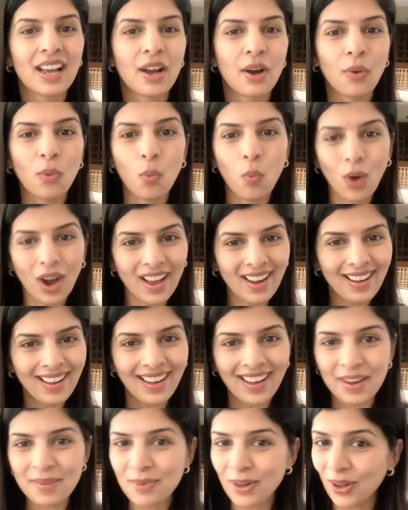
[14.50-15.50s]
One,
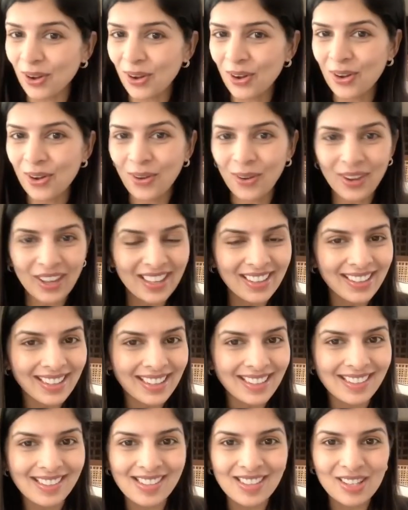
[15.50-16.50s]
I'm not a lawyer
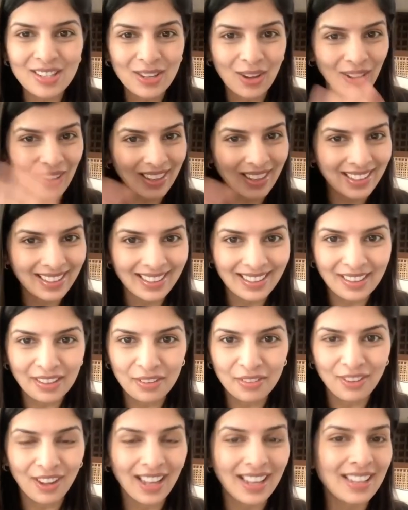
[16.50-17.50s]
and this is not legal
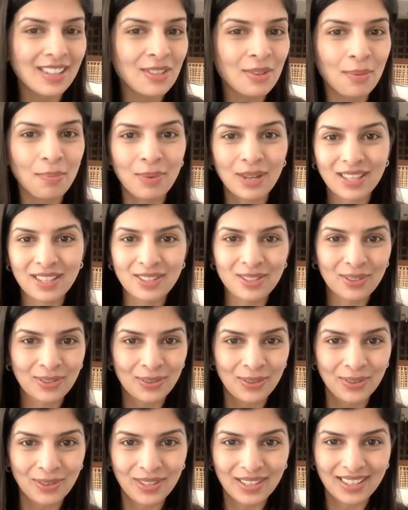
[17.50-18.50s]
advice, so please don't
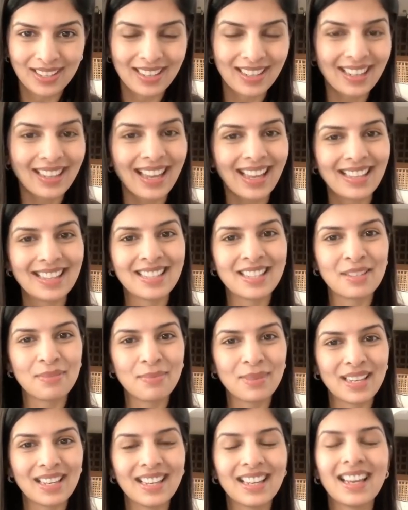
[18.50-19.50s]
hold it against
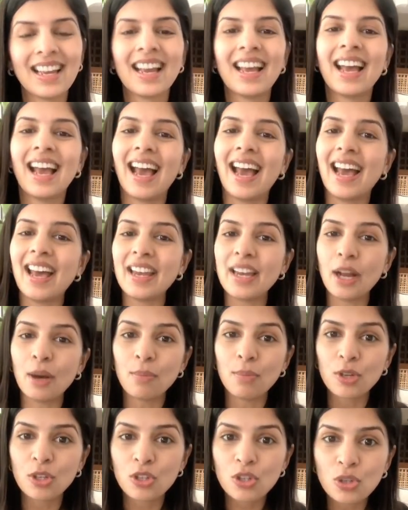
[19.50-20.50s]
me. And
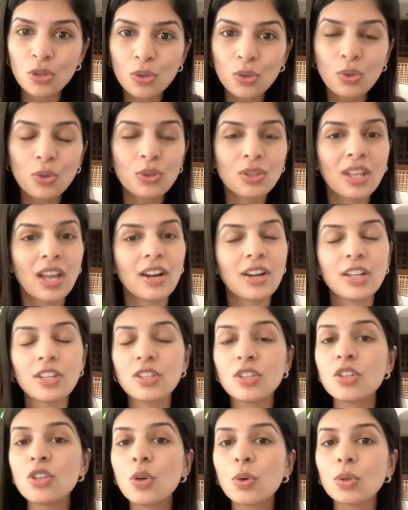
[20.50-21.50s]
number two, there
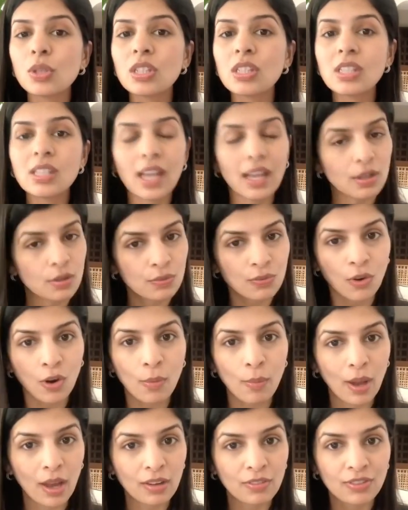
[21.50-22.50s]
is no set
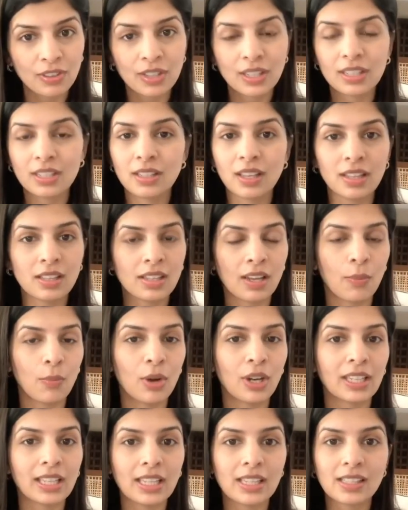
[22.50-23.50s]
format for this that
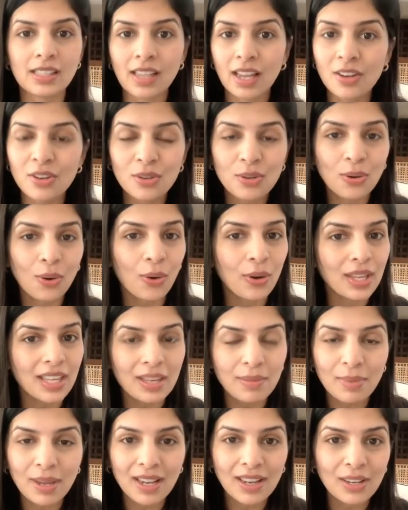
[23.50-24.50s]
someone can send you or
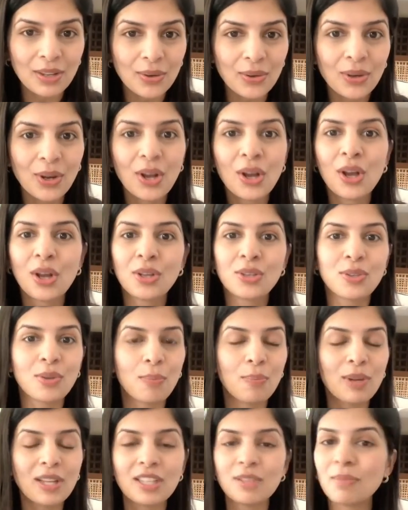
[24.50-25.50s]
email you. So
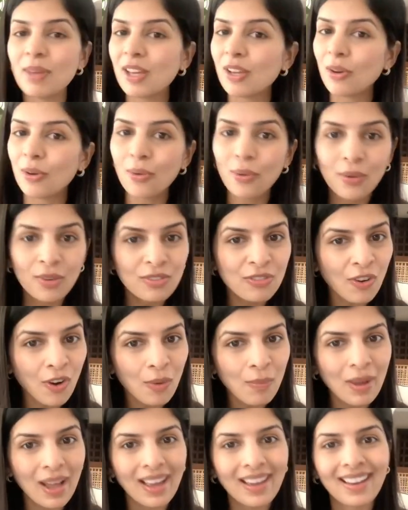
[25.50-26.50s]
please make your own
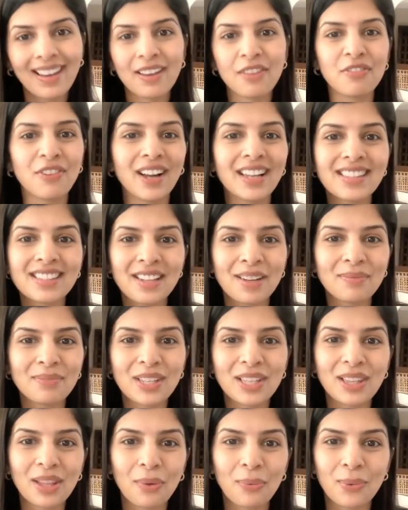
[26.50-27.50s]
format and find
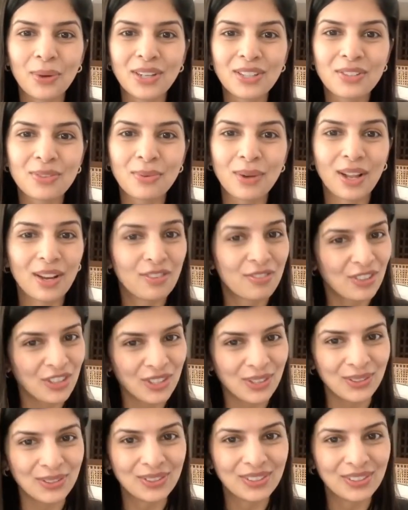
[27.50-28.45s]
something that works well for you.